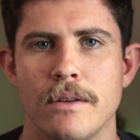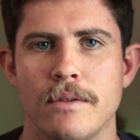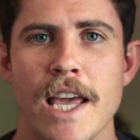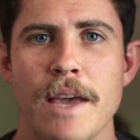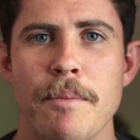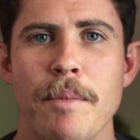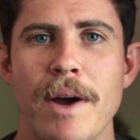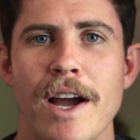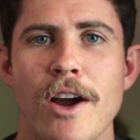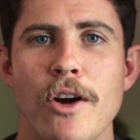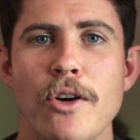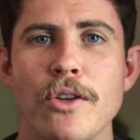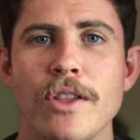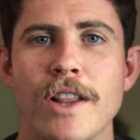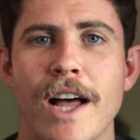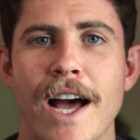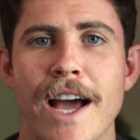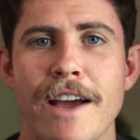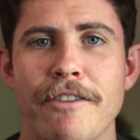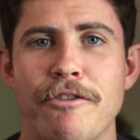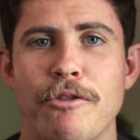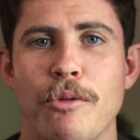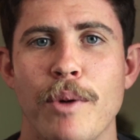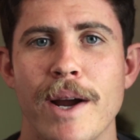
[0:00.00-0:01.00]
In my own
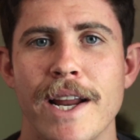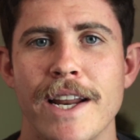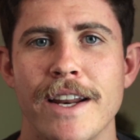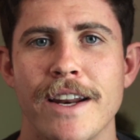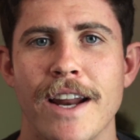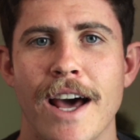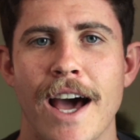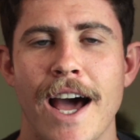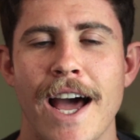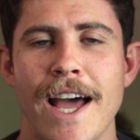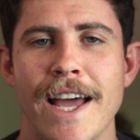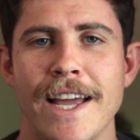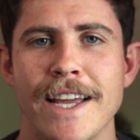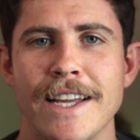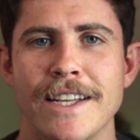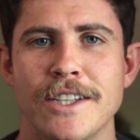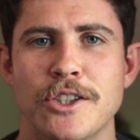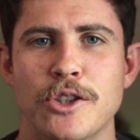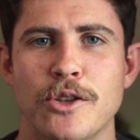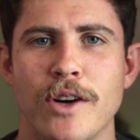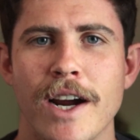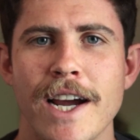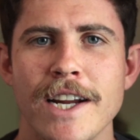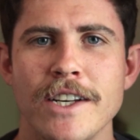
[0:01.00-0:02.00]
life, when I
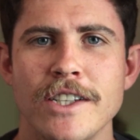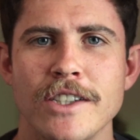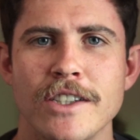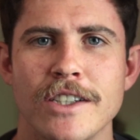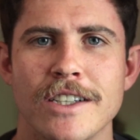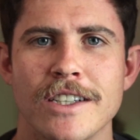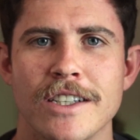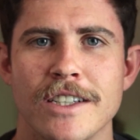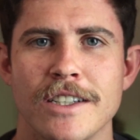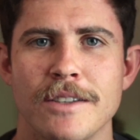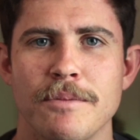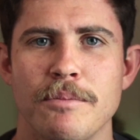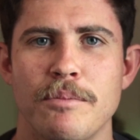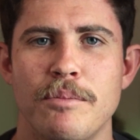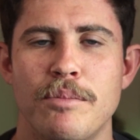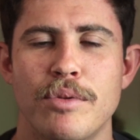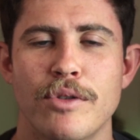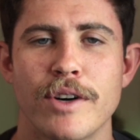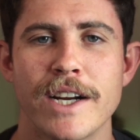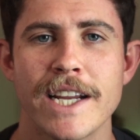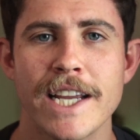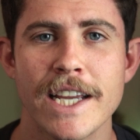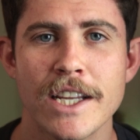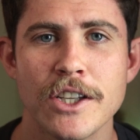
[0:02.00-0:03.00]
try to
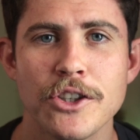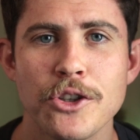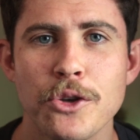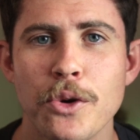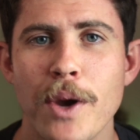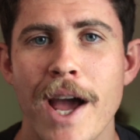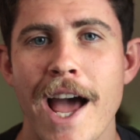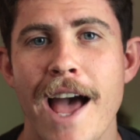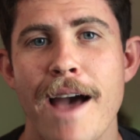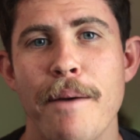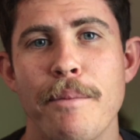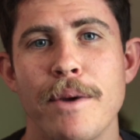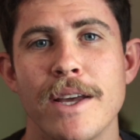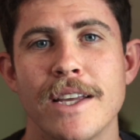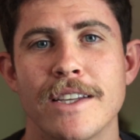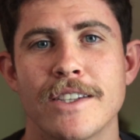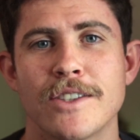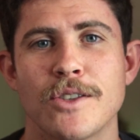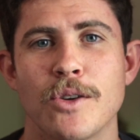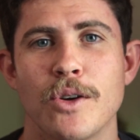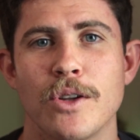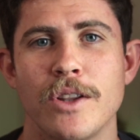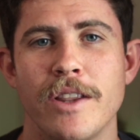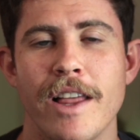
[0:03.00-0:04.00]
bring in new
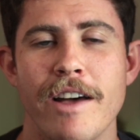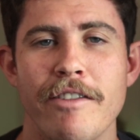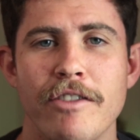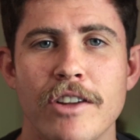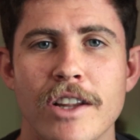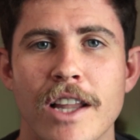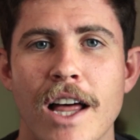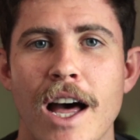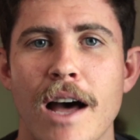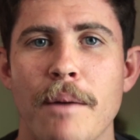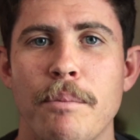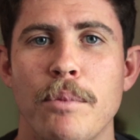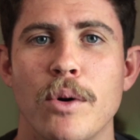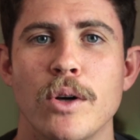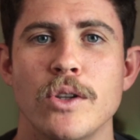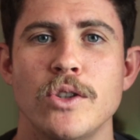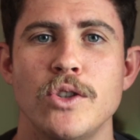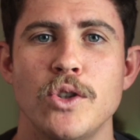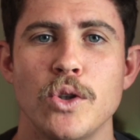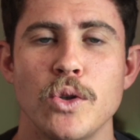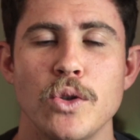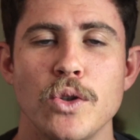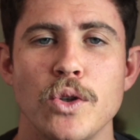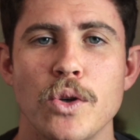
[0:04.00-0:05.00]
habits or level up or
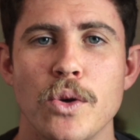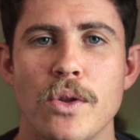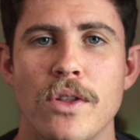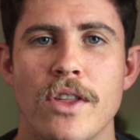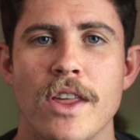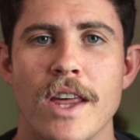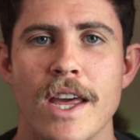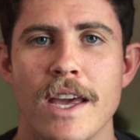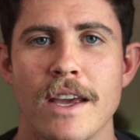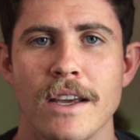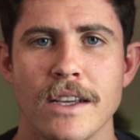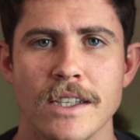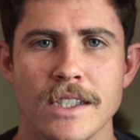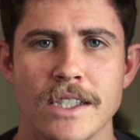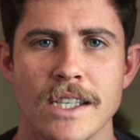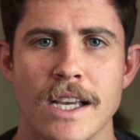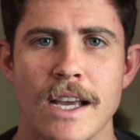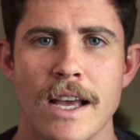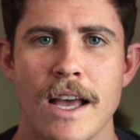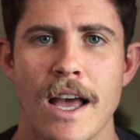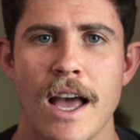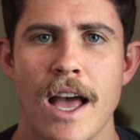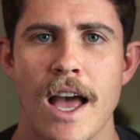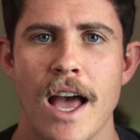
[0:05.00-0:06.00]
do new things,
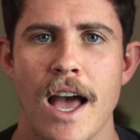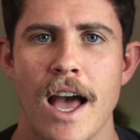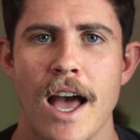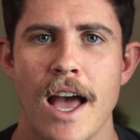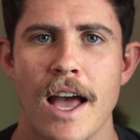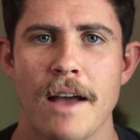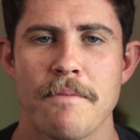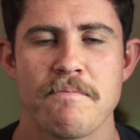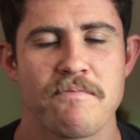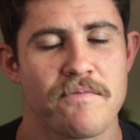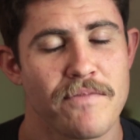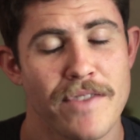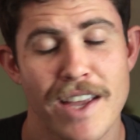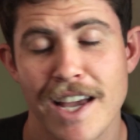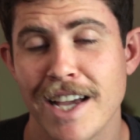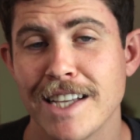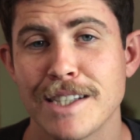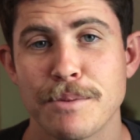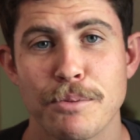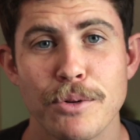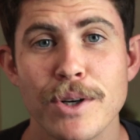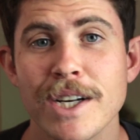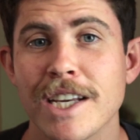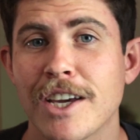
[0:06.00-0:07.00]

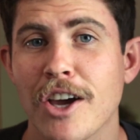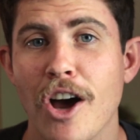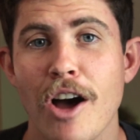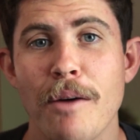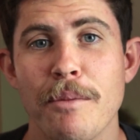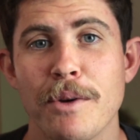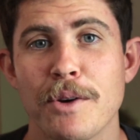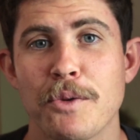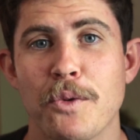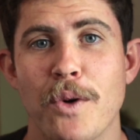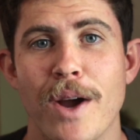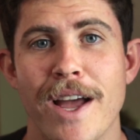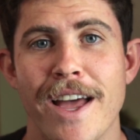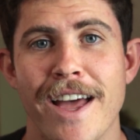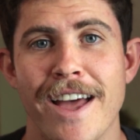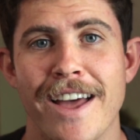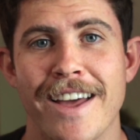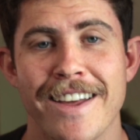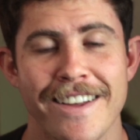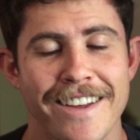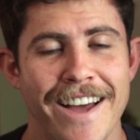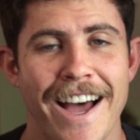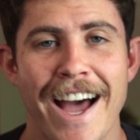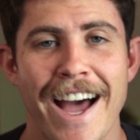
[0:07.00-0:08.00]
it's pretty common where